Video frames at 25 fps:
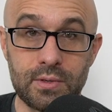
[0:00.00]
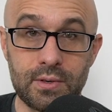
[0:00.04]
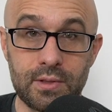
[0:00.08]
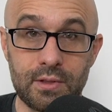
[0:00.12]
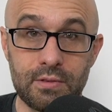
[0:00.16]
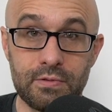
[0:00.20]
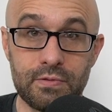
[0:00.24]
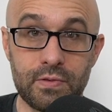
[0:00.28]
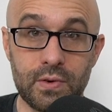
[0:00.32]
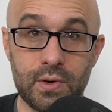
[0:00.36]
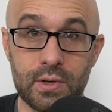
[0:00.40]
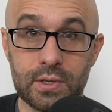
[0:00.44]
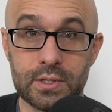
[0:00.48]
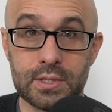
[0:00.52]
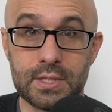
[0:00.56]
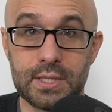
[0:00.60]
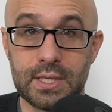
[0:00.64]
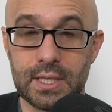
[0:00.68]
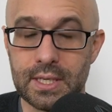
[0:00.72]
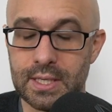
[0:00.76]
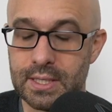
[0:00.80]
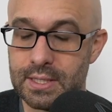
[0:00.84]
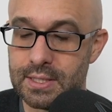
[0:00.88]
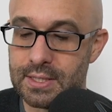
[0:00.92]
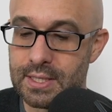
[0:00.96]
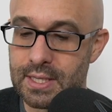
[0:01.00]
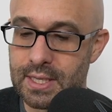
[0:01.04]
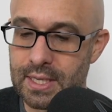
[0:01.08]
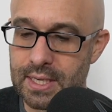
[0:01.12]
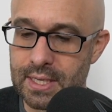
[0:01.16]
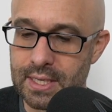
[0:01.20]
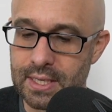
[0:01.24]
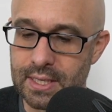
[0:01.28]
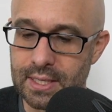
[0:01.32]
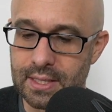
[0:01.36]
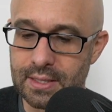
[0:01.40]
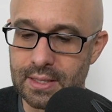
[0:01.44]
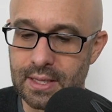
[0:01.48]
and the first is
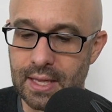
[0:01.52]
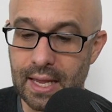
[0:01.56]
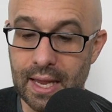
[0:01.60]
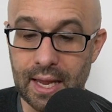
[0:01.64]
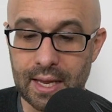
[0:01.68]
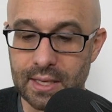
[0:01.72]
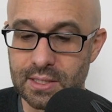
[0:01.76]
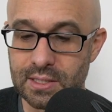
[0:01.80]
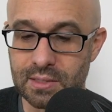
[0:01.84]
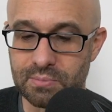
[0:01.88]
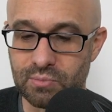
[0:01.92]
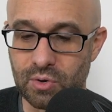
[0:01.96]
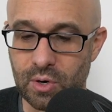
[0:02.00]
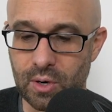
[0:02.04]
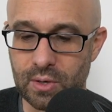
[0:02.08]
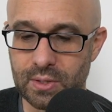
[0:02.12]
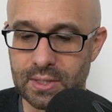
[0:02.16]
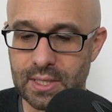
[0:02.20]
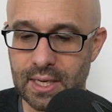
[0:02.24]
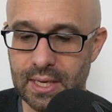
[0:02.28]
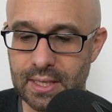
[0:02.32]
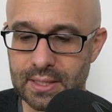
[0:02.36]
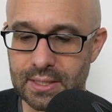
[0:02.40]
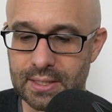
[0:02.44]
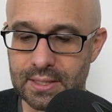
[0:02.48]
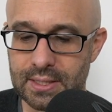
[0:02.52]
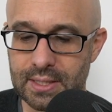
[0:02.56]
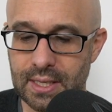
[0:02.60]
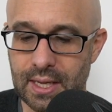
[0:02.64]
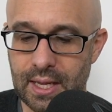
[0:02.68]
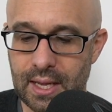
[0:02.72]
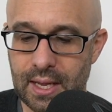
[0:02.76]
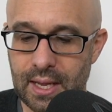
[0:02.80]
the hens' protest.